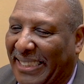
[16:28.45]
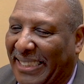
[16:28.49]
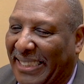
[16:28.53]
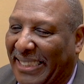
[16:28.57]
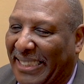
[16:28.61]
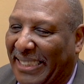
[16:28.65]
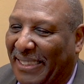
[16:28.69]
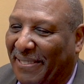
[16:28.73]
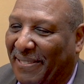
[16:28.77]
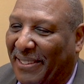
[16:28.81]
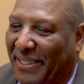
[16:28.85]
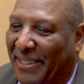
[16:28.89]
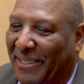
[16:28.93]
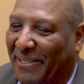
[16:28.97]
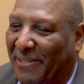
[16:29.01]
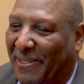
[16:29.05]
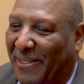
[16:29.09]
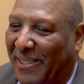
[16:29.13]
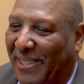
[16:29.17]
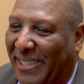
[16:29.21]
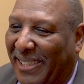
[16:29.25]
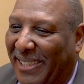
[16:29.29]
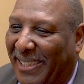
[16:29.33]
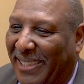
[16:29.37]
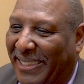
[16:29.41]
Ava
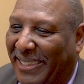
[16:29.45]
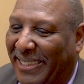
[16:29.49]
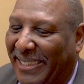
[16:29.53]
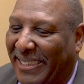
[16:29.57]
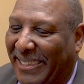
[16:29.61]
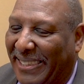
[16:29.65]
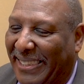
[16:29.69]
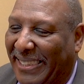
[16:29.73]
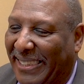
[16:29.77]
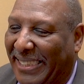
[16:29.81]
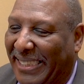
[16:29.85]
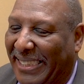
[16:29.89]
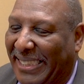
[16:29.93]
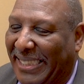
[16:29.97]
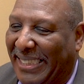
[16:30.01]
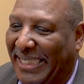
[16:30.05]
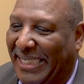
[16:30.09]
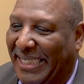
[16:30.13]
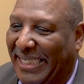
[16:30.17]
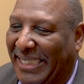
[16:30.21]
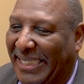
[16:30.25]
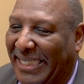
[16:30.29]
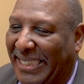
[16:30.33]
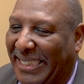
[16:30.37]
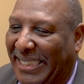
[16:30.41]
DeWalsh.
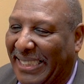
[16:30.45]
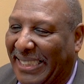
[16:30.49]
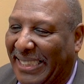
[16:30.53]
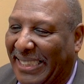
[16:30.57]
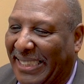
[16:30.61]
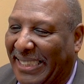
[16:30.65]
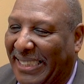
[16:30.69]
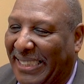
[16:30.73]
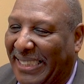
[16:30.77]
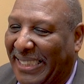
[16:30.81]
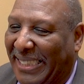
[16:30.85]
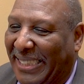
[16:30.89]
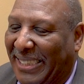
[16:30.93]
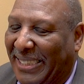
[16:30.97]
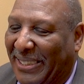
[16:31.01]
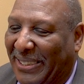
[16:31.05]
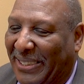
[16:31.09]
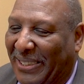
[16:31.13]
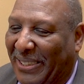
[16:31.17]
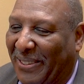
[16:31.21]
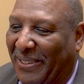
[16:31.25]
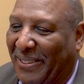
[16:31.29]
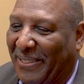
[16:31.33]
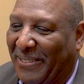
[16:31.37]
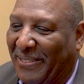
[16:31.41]
And
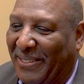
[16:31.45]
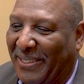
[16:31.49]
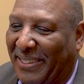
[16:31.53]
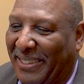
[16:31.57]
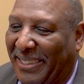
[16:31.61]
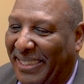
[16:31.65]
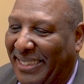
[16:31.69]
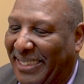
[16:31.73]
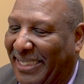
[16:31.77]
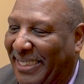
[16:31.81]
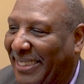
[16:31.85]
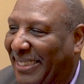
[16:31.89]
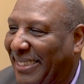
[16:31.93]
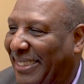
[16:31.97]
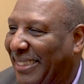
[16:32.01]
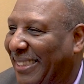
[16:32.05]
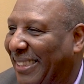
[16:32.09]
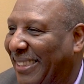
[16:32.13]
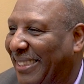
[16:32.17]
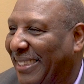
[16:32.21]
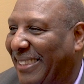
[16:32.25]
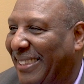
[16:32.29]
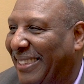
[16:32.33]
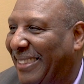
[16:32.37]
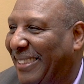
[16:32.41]
so it was
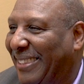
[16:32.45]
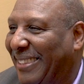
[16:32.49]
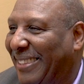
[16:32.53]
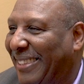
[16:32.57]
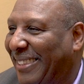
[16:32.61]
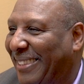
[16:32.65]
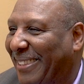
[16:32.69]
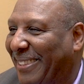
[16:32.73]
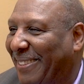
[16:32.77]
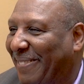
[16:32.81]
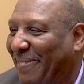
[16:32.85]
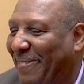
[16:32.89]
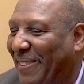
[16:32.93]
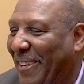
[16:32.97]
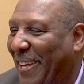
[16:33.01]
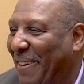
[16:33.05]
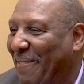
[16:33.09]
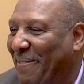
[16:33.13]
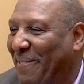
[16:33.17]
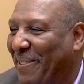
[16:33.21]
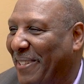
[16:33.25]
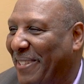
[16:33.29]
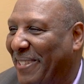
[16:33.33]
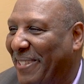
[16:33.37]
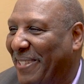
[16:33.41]
just a
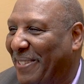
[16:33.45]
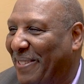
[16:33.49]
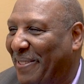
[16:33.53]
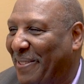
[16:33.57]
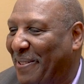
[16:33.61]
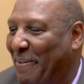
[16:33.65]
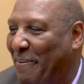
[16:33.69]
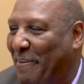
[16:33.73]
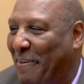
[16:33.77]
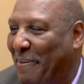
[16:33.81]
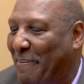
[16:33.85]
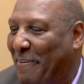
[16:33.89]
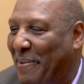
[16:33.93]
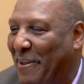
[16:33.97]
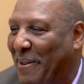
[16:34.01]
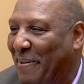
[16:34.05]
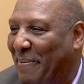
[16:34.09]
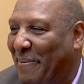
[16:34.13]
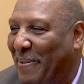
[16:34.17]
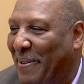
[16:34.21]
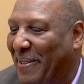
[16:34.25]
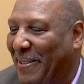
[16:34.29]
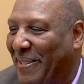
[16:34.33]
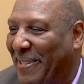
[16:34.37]
fabulous group of people.